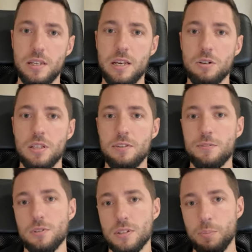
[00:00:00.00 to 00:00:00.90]
they
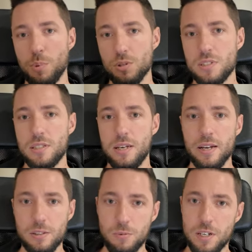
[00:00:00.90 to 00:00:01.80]
leave you the deposit
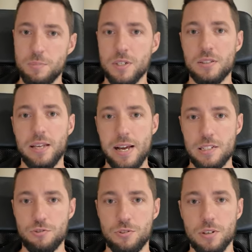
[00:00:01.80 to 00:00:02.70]
and 1 month
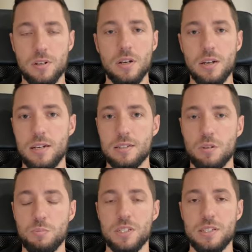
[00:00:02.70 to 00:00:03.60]
extra as
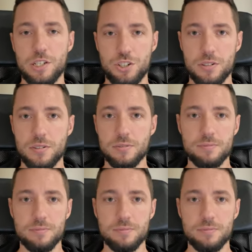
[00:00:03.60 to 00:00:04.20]
compensation.